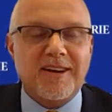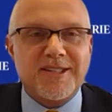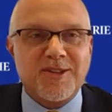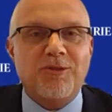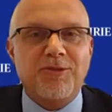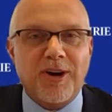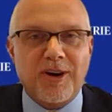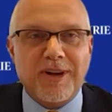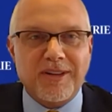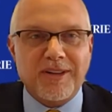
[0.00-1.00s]
so
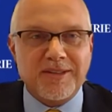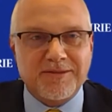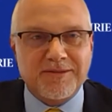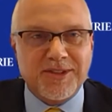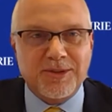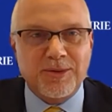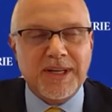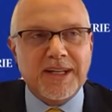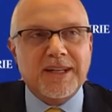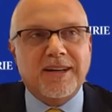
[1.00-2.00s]
far relative to
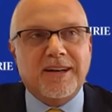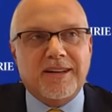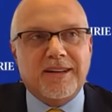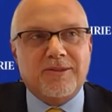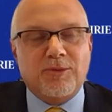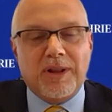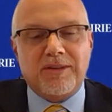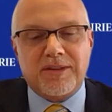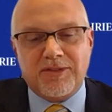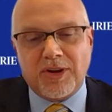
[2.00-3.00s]

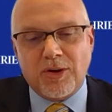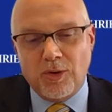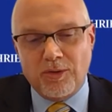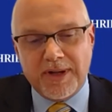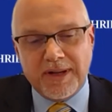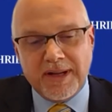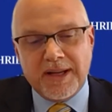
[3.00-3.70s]
COVID,